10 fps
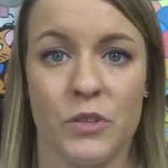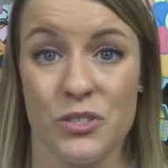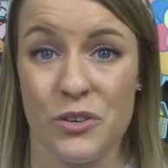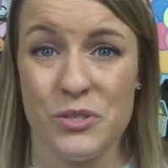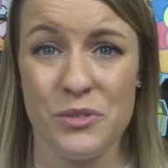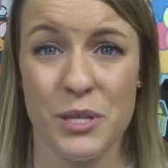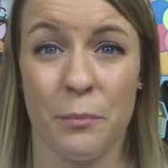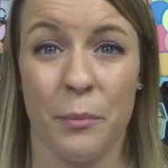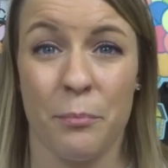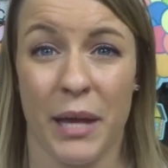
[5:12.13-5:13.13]
There's also
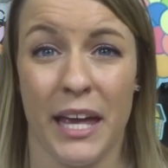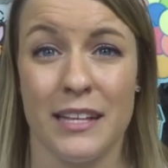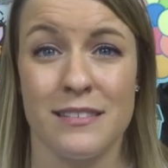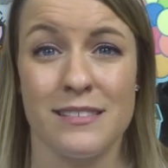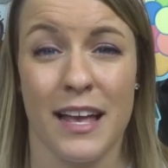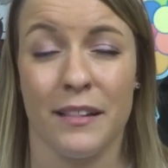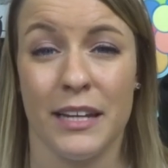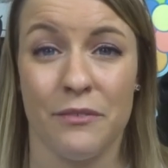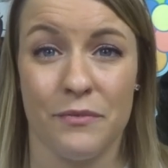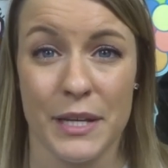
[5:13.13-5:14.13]
some pin
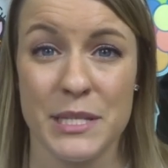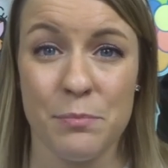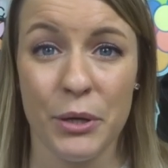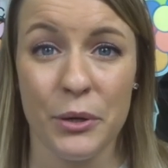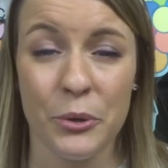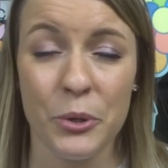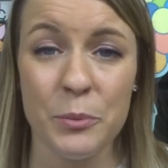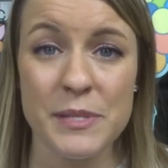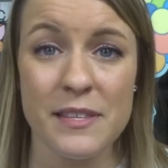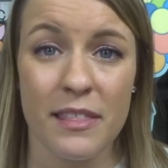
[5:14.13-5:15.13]
selling Facebook groups